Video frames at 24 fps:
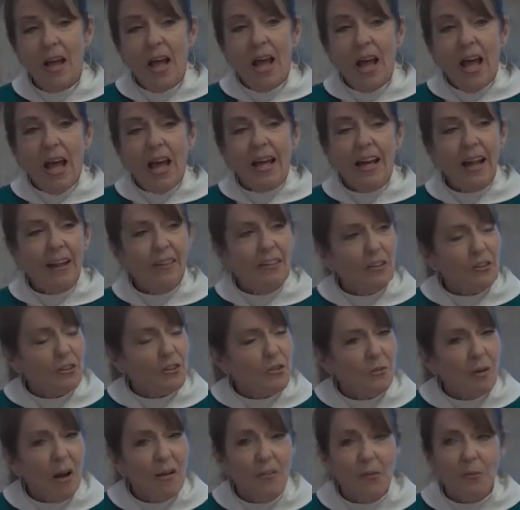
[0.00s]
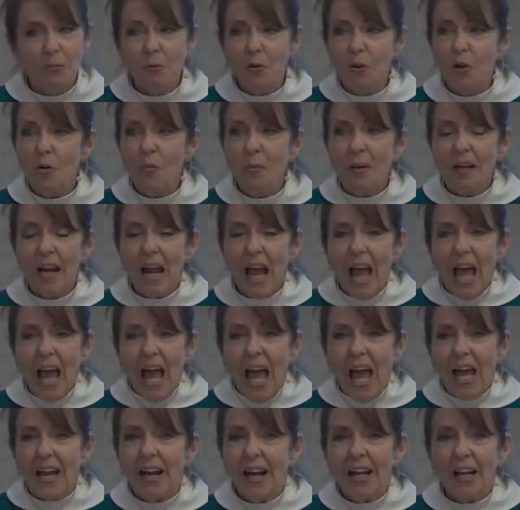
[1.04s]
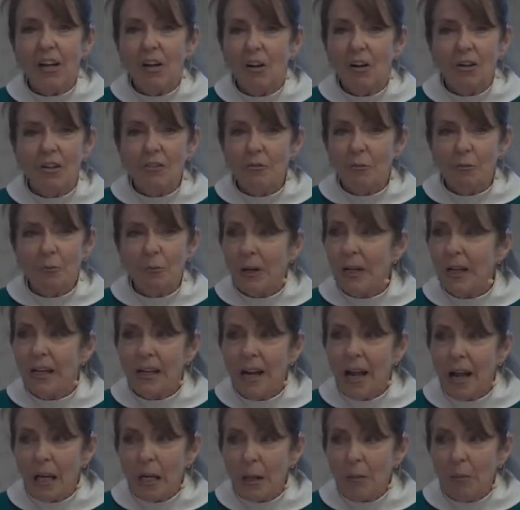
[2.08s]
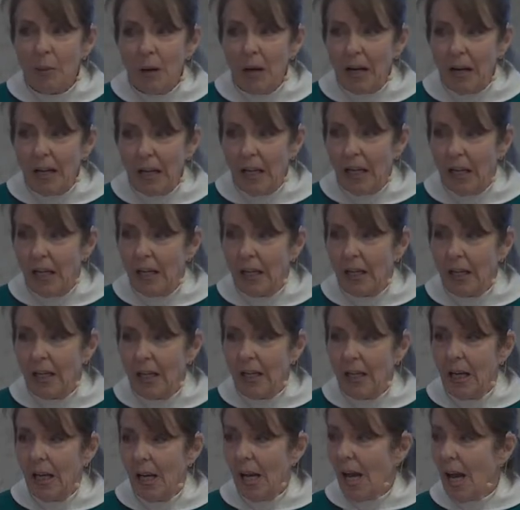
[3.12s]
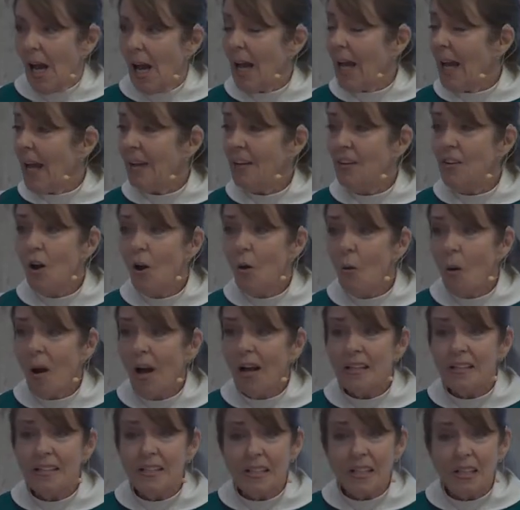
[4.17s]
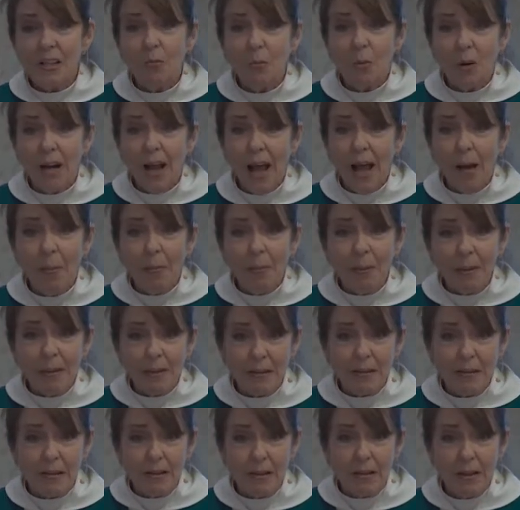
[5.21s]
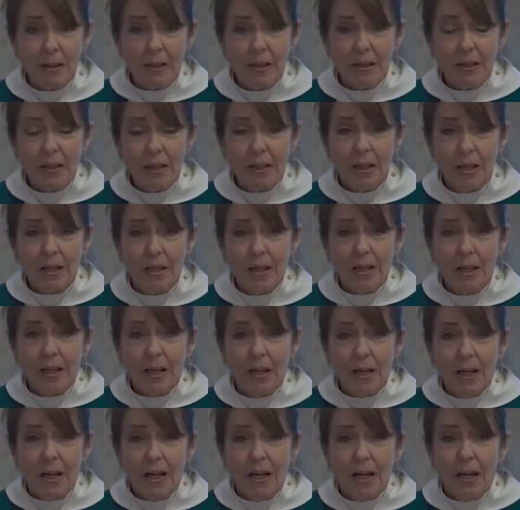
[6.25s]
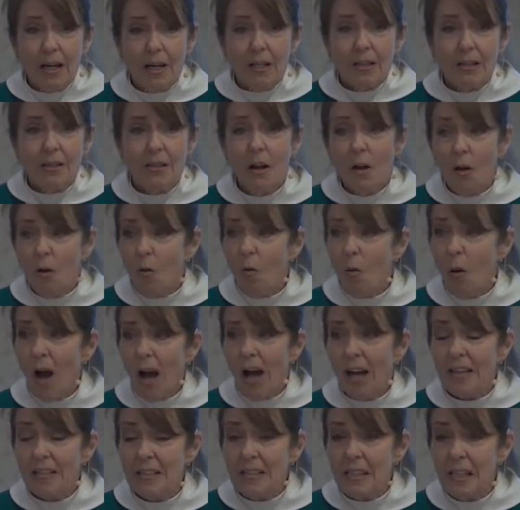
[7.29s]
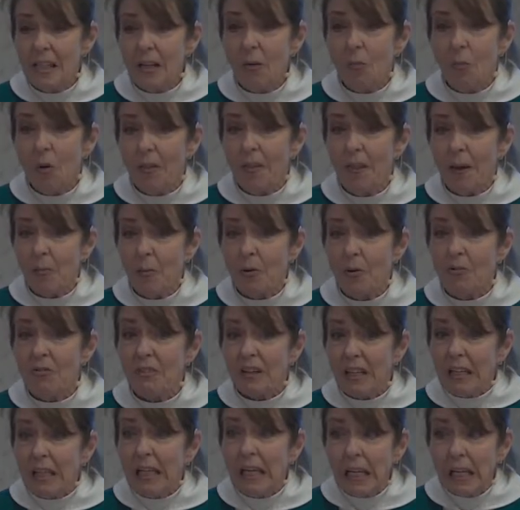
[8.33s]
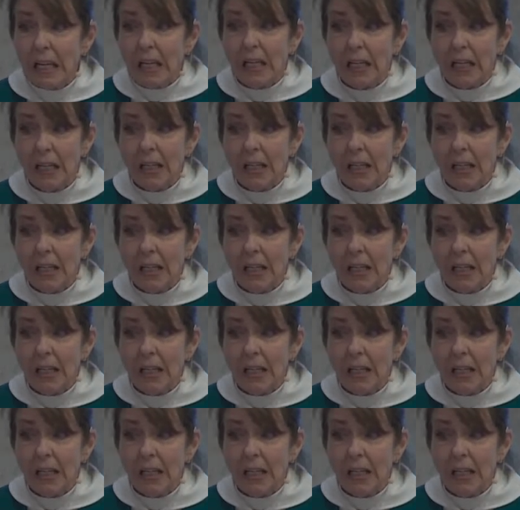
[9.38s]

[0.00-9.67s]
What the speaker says: And I looked around the room, and I couldn't read anybody. I had no idea what happened. No idea what they were thinking.